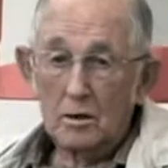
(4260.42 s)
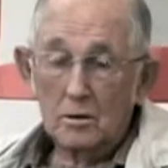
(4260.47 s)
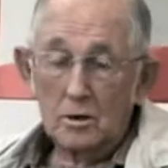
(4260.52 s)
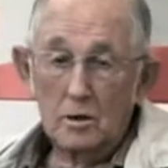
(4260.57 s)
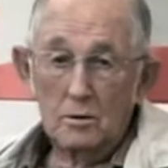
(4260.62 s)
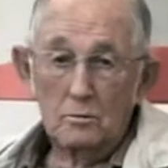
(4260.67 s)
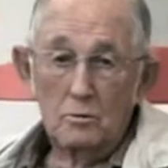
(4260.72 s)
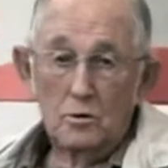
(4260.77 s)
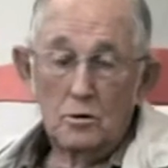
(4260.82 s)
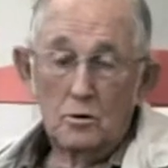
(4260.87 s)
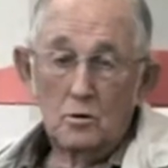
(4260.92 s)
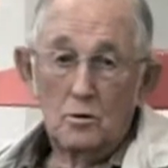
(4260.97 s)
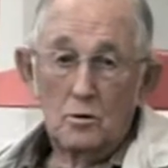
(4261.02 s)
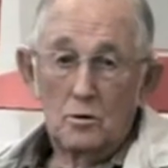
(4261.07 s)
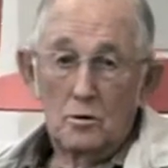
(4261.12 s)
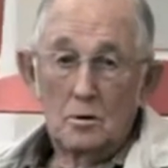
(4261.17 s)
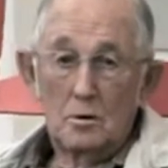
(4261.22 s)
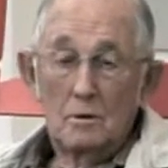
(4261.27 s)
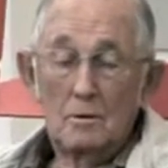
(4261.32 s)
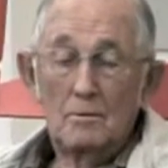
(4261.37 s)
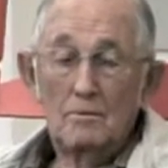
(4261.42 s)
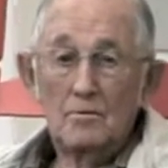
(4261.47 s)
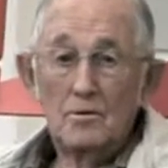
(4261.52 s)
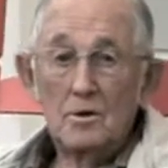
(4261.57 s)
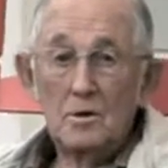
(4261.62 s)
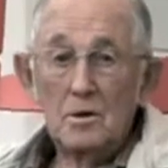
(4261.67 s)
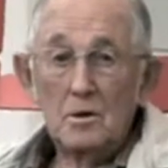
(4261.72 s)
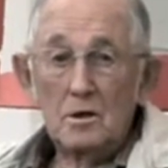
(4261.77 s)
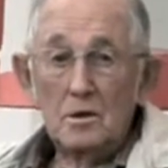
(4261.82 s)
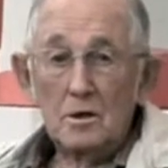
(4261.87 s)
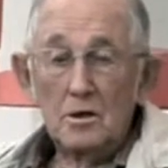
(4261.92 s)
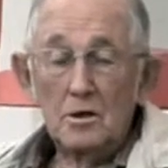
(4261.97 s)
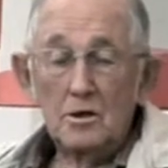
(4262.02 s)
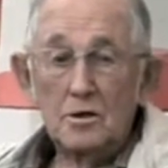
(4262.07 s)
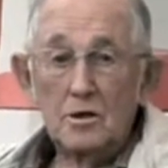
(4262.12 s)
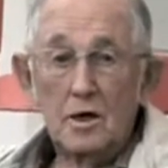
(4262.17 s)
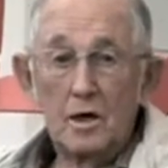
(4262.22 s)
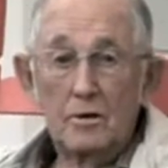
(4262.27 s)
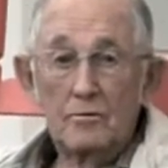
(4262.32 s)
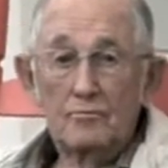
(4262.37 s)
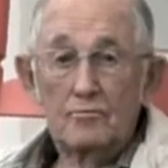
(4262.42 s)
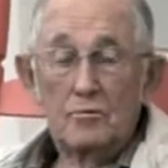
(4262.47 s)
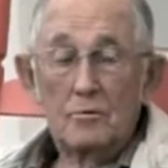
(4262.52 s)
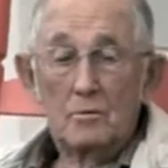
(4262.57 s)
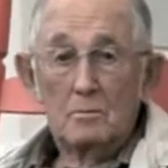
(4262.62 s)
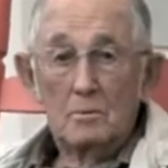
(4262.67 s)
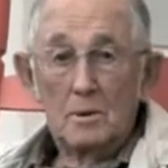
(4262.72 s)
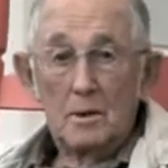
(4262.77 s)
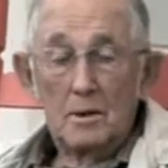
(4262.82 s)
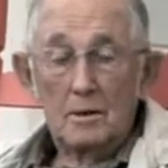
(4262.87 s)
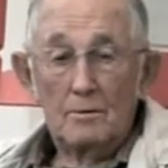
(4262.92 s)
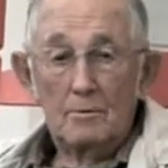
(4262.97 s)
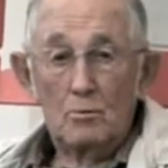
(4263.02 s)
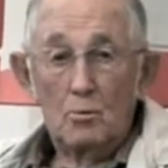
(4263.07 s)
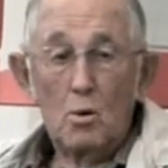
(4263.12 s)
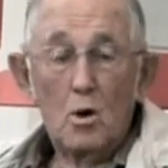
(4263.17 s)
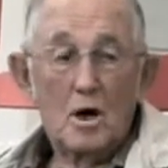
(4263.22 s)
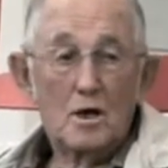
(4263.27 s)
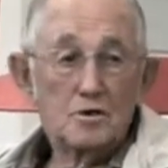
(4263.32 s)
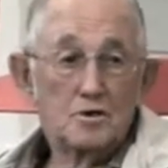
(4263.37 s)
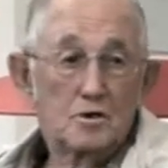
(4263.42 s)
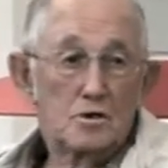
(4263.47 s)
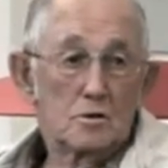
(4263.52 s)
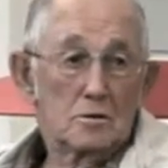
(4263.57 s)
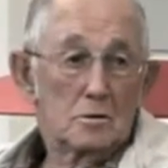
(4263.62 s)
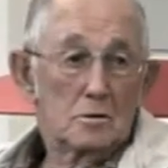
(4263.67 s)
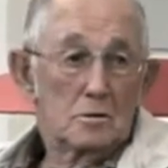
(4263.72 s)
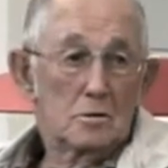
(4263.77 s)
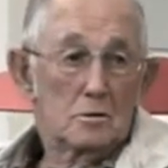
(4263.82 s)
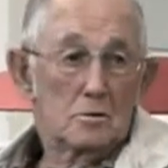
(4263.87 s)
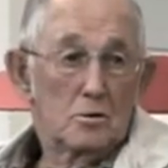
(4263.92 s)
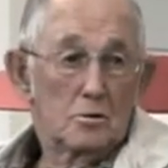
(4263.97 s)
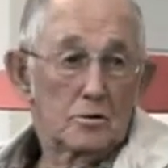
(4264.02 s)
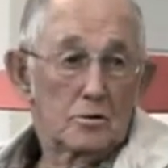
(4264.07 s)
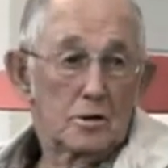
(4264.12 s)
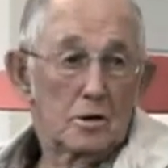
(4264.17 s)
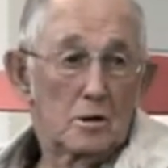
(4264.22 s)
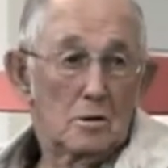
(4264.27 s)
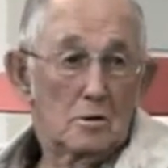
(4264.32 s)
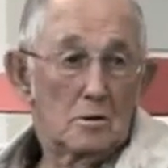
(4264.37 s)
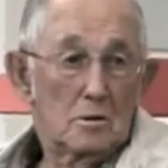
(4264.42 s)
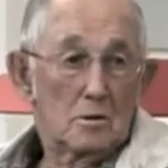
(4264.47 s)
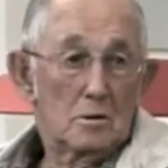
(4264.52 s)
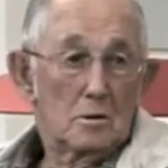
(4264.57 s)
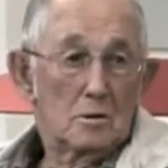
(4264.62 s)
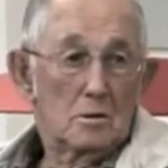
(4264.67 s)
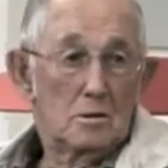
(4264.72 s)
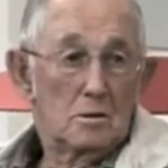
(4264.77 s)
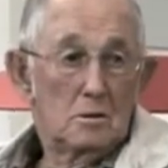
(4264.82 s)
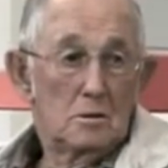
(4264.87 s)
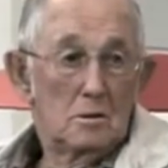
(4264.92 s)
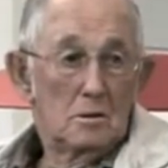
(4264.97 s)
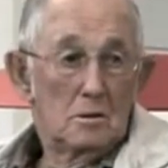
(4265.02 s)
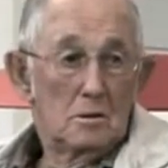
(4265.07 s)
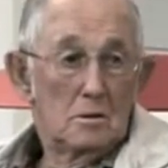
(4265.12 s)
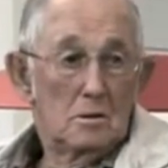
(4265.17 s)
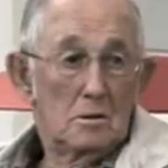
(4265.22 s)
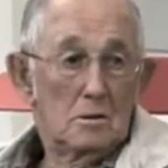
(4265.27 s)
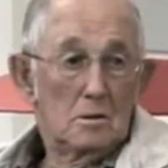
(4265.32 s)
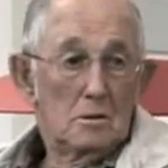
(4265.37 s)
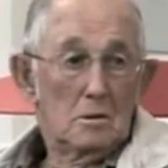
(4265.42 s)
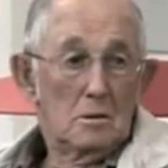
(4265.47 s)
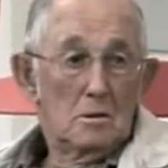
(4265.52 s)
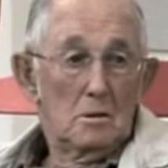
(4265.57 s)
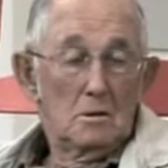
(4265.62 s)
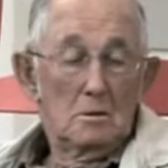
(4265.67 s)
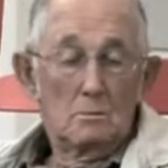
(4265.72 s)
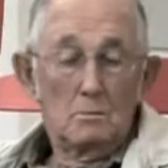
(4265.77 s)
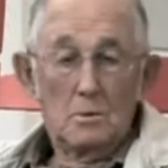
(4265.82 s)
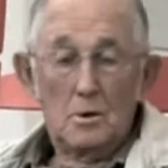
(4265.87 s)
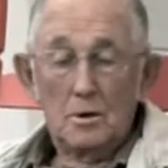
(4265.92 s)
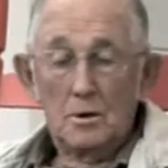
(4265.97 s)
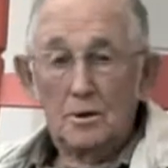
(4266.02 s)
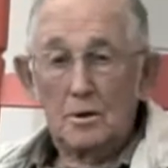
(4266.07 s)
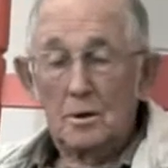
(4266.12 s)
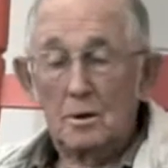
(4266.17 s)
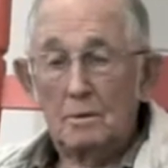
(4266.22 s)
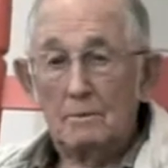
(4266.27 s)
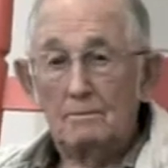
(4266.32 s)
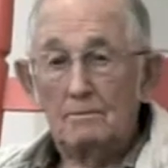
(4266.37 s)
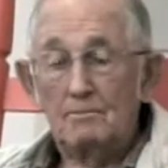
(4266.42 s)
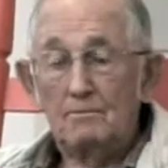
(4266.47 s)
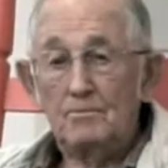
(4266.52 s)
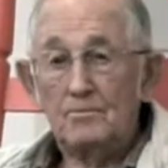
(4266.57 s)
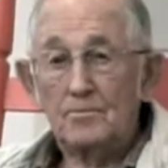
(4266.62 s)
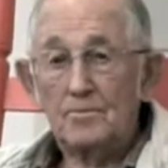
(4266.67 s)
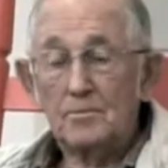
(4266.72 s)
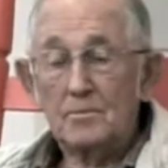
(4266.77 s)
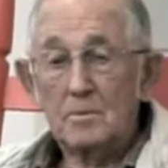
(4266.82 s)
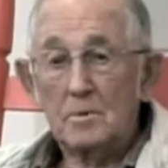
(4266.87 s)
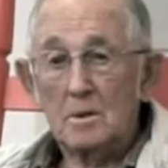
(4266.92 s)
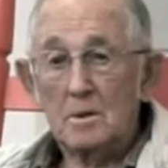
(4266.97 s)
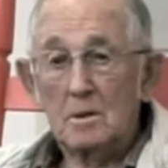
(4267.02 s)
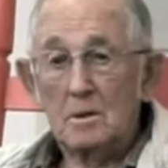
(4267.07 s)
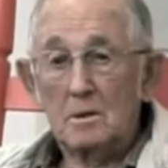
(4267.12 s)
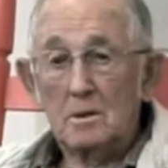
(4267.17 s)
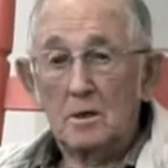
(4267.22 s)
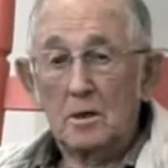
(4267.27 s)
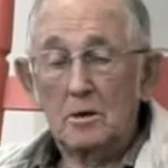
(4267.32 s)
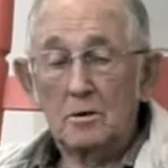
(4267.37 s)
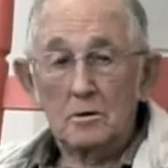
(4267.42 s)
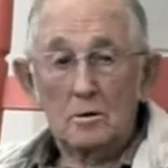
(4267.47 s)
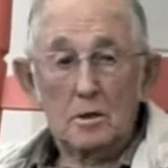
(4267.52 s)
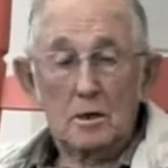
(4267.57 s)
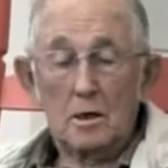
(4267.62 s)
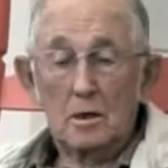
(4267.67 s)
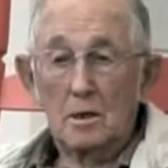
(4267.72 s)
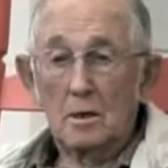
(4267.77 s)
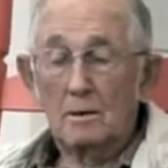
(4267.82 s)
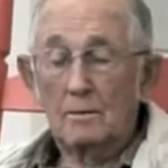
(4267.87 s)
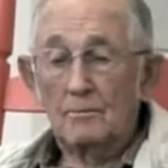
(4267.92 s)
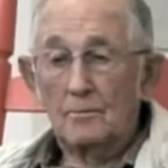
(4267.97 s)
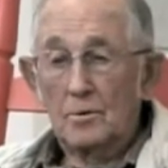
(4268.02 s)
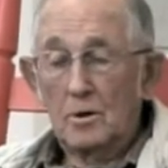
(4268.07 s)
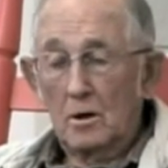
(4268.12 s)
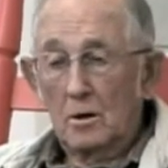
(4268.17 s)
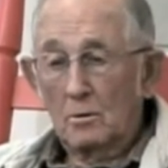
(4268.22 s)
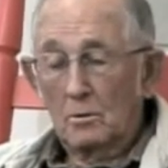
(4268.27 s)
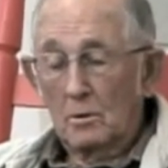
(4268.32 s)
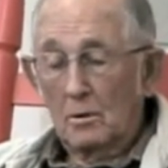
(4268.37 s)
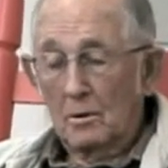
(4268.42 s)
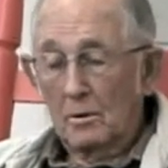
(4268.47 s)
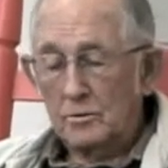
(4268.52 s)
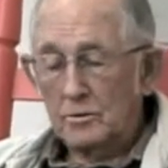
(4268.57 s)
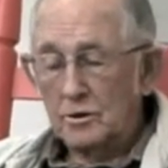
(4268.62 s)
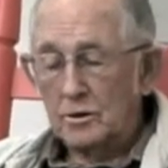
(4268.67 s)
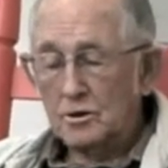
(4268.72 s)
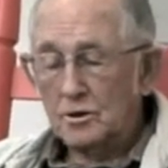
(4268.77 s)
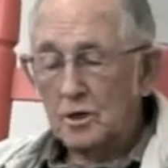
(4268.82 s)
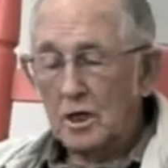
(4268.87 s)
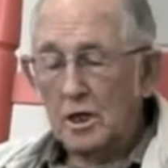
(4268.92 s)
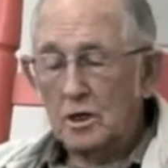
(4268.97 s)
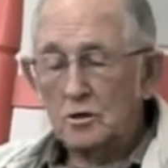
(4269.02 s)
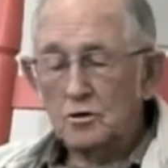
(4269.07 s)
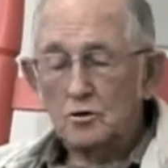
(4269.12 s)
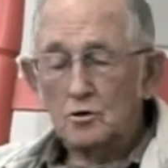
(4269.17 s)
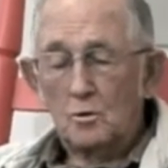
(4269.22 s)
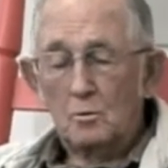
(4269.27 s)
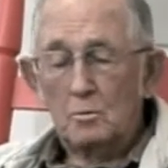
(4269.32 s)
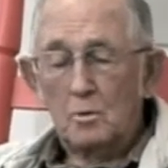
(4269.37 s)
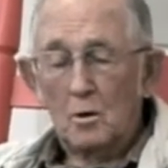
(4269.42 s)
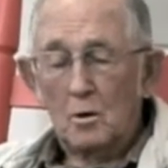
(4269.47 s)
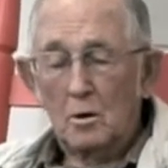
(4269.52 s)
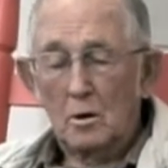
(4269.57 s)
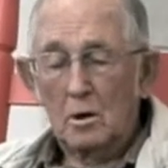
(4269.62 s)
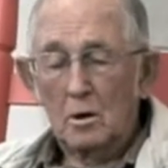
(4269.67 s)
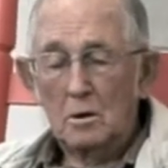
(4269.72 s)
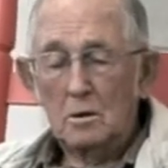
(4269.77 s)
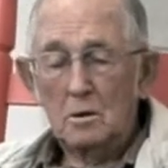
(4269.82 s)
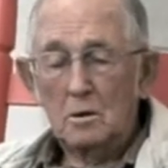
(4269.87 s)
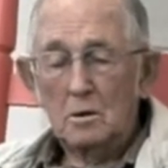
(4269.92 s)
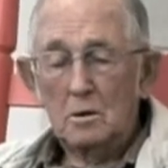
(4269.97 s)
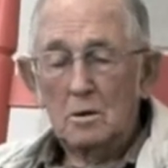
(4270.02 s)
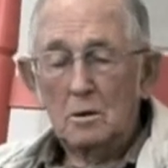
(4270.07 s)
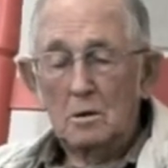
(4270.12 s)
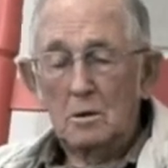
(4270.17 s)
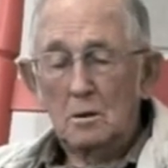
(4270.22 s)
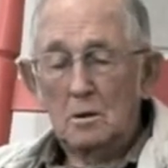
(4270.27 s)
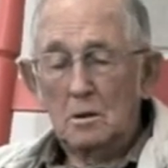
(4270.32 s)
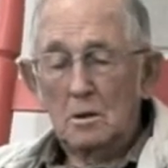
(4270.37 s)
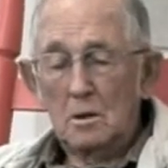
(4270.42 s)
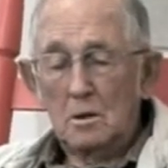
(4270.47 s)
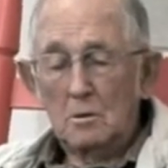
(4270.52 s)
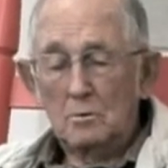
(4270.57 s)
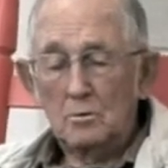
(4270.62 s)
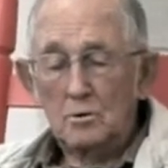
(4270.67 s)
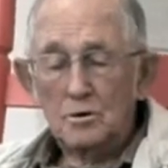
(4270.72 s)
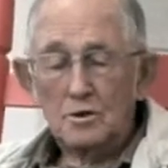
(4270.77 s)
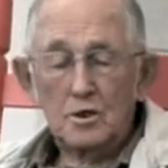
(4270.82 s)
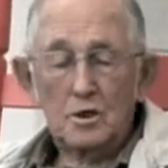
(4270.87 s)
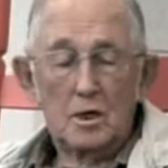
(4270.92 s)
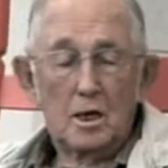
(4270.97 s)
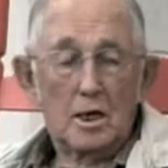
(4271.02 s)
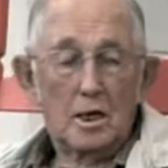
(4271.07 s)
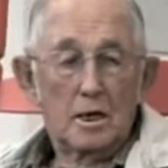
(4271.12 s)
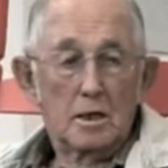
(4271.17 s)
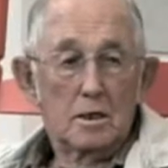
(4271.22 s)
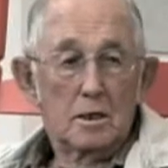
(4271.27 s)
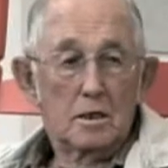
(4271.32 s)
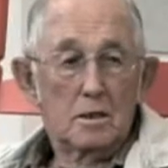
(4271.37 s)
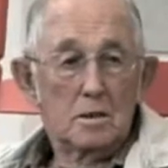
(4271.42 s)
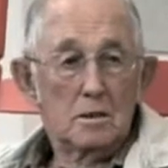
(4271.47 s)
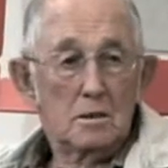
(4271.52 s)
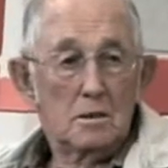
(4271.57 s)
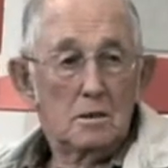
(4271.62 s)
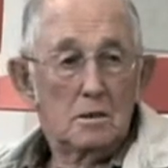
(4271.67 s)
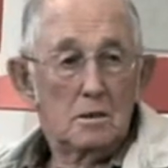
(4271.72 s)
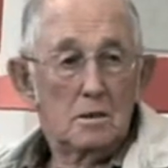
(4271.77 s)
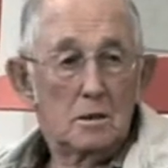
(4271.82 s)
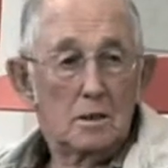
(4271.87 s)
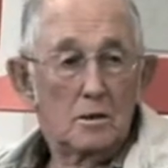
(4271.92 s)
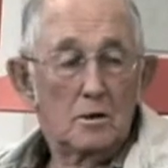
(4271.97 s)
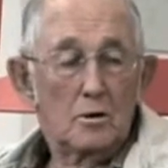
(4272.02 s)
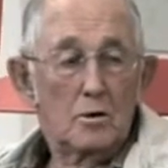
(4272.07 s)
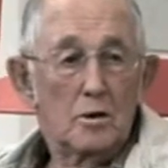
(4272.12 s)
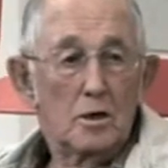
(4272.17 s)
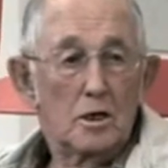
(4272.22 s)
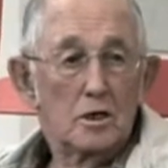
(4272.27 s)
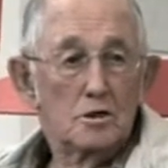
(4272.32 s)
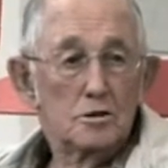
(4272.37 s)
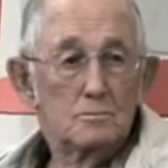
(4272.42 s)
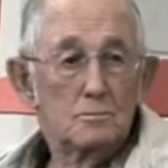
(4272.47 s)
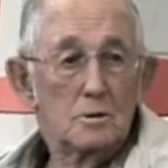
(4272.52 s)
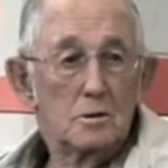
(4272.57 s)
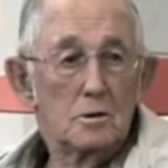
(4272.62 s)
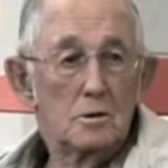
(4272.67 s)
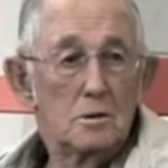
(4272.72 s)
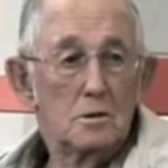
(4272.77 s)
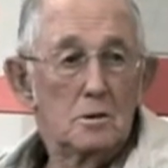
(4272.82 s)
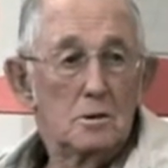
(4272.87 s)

can recall, he came from uh, Washington, North Carolina. But um, he, um, uh, this angel part was the lady and her husband